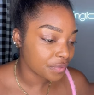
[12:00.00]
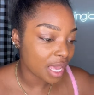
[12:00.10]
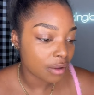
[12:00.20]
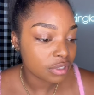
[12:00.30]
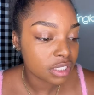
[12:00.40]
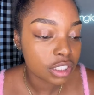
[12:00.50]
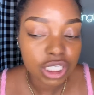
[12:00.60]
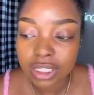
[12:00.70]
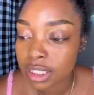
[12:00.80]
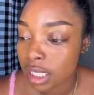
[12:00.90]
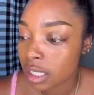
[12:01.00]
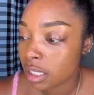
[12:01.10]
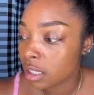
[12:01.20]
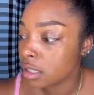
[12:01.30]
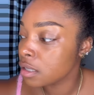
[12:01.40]
I would suggest
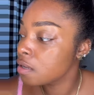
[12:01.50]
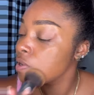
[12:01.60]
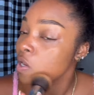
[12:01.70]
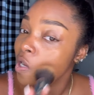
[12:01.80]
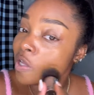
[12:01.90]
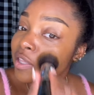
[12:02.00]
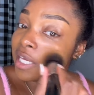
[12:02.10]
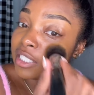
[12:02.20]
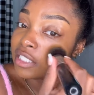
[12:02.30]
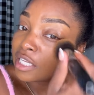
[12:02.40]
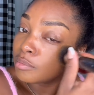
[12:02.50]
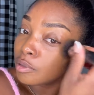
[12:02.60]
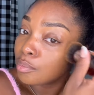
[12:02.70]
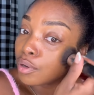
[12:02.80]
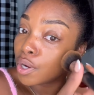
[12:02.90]
getting the Cinema
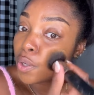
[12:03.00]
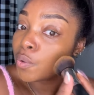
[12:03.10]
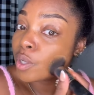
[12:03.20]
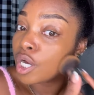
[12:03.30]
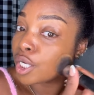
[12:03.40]
Pro